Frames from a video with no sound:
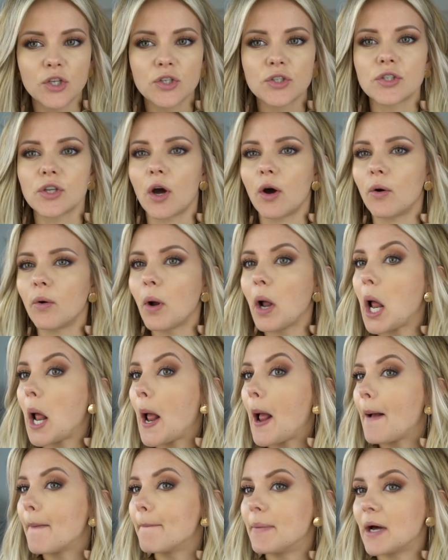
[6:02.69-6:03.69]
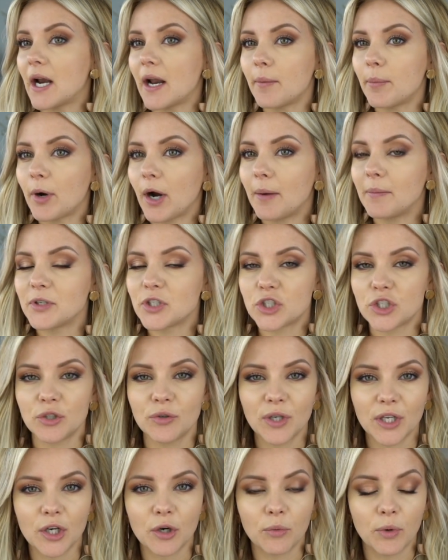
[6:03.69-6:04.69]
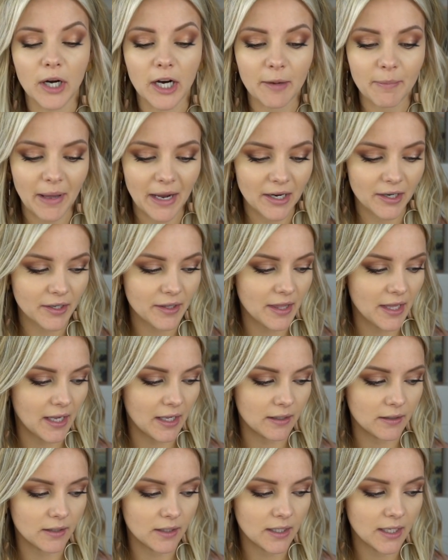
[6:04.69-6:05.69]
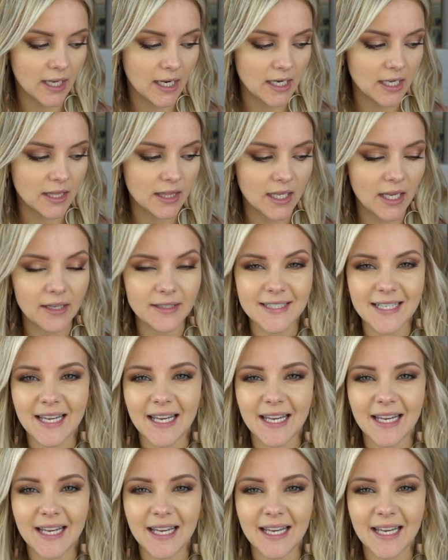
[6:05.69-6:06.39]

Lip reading: So, but I promise you it'll work better than anything else.